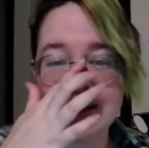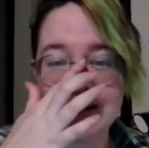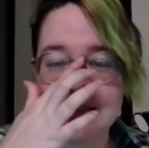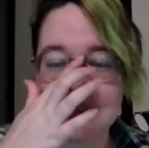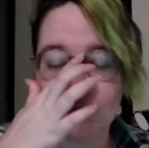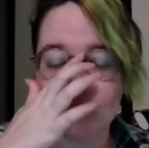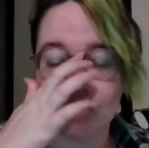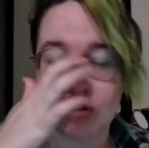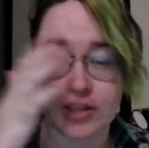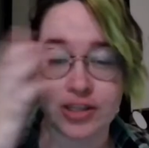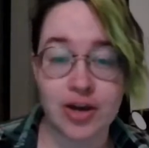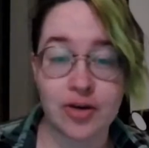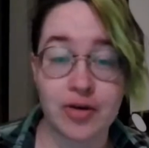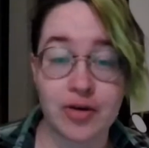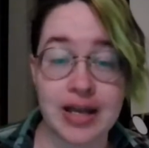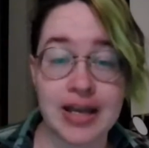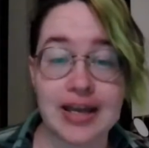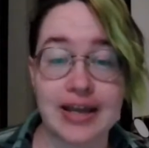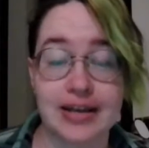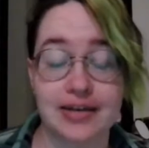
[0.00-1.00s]
violin with no
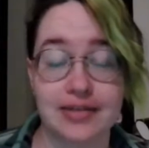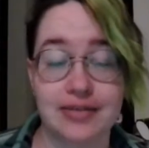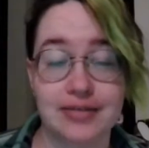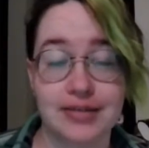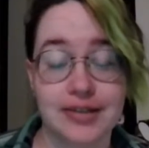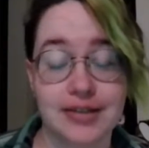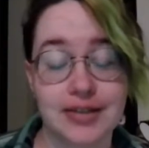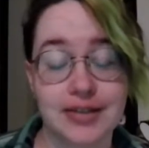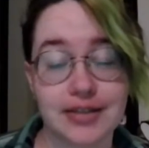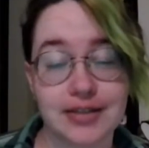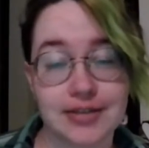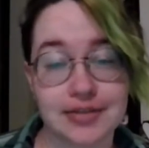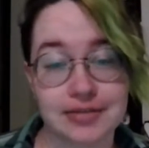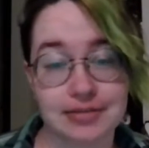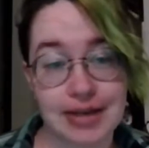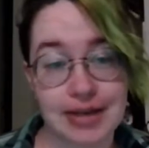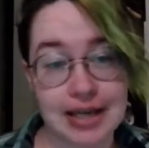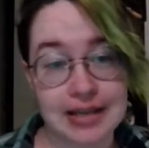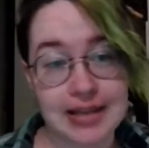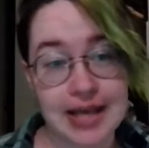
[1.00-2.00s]
in,
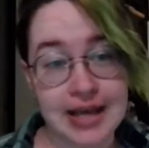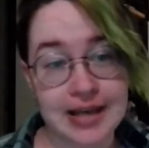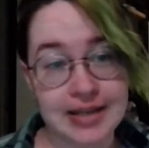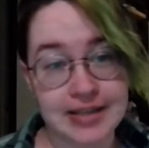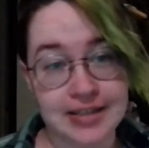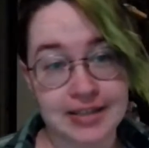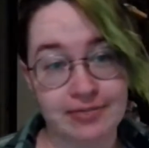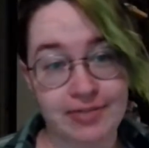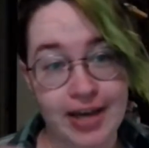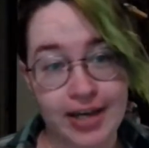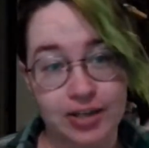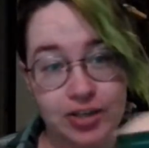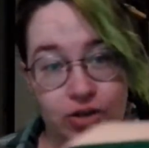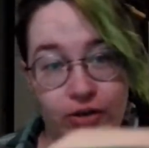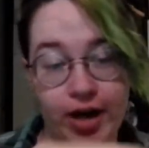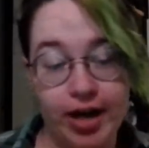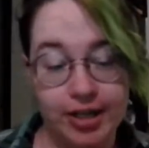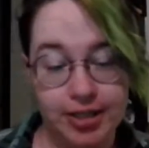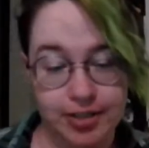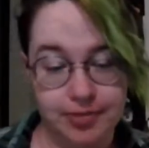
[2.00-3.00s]
and that is in fact
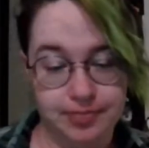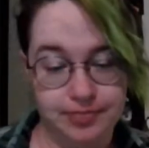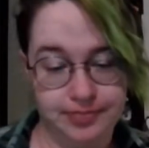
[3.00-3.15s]
correct.